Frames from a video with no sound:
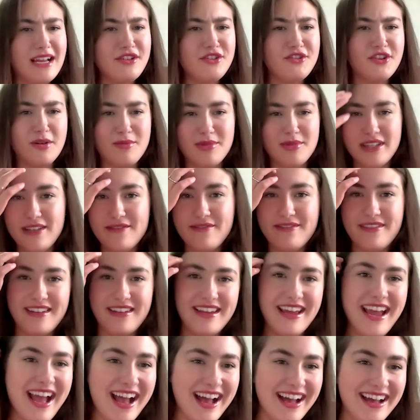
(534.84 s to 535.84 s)
last year, I believe.
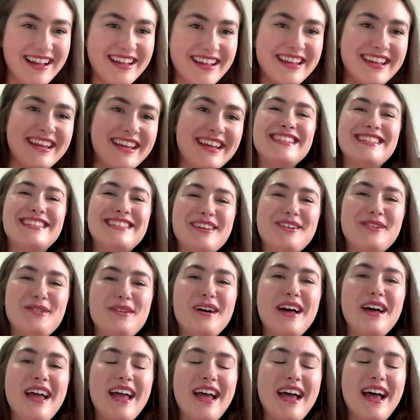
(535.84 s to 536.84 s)
Yeah.
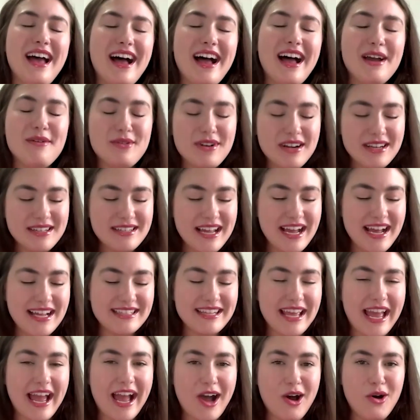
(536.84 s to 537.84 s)
So I wanted to
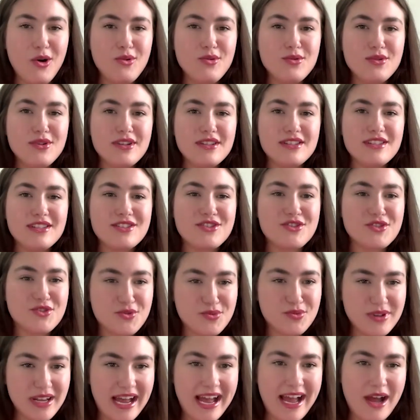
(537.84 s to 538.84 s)
ask how
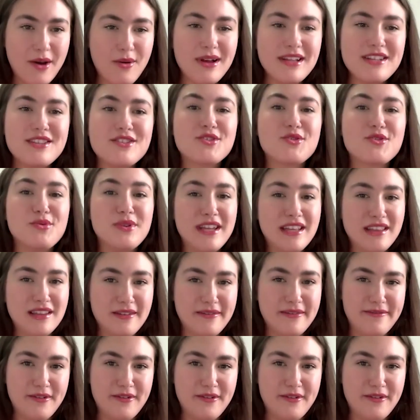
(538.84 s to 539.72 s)
has screening the